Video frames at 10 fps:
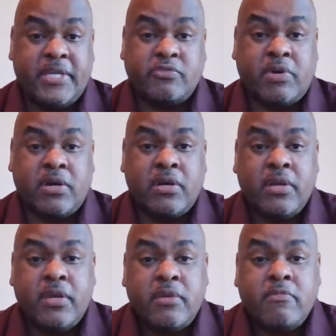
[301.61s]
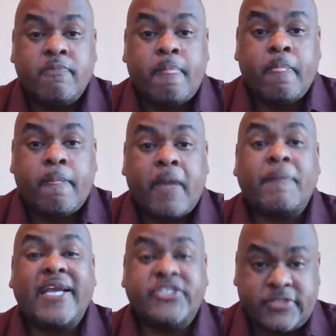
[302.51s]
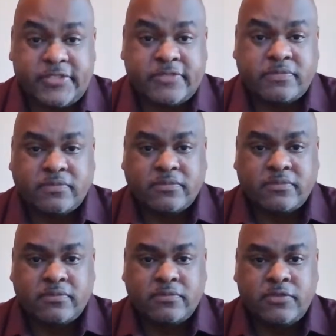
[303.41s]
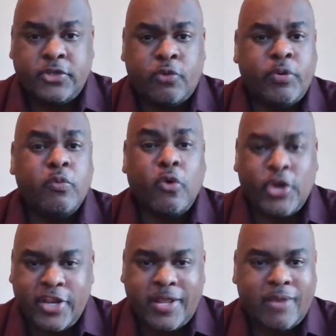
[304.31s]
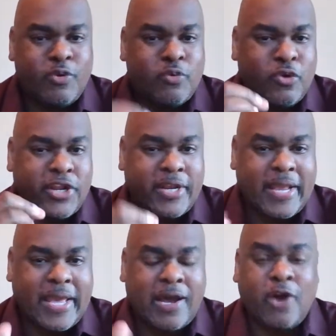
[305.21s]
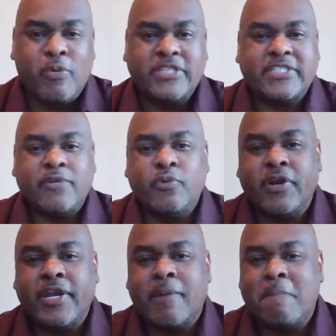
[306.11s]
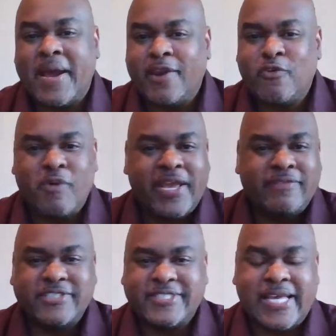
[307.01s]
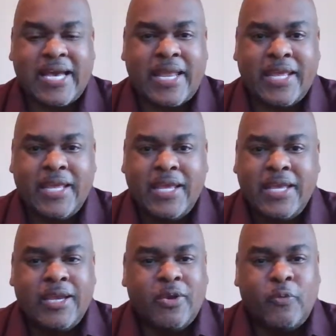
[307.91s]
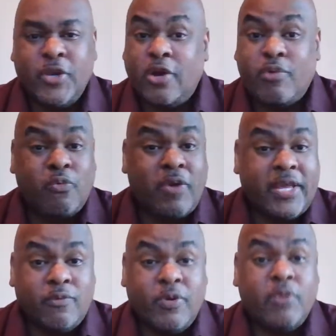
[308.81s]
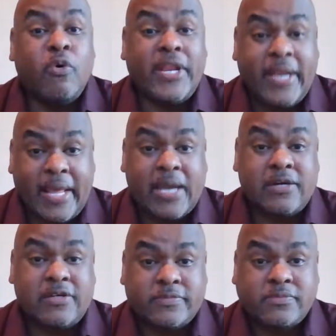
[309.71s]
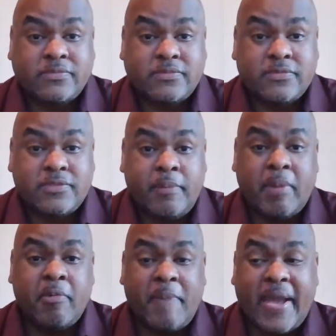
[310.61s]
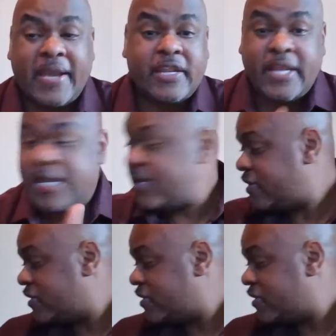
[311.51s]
as well, patience. You know, we want it and we want it now. I always say we're in a microwave society. We don't want to wait. We want it now. Remember back in the day,